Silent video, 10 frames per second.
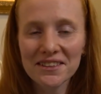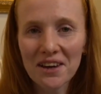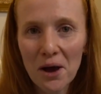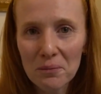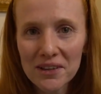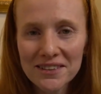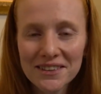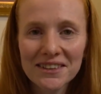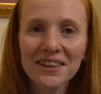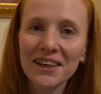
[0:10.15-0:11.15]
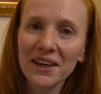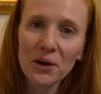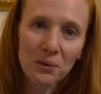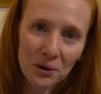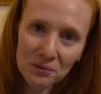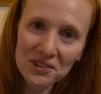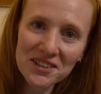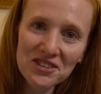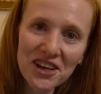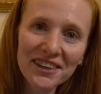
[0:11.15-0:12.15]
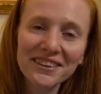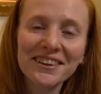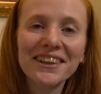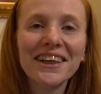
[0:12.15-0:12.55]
Thomas. Welcome to the channel.